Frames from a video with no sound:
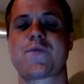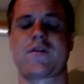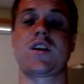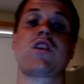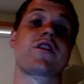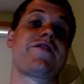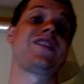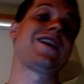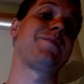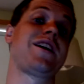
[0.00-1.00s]
how grateful I
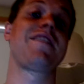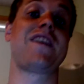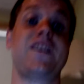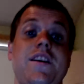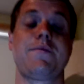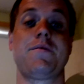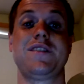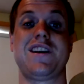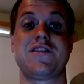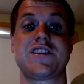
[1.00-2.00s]
am that I finally am able to
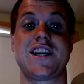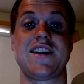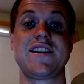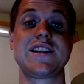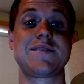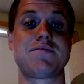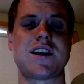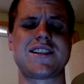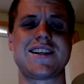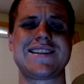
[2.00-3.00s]
understand this
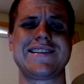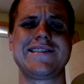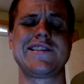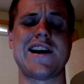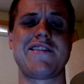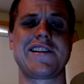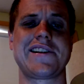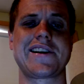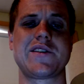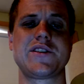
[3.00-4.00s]
process and everything
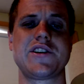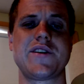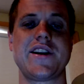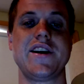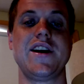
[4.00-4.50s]
that goes into it.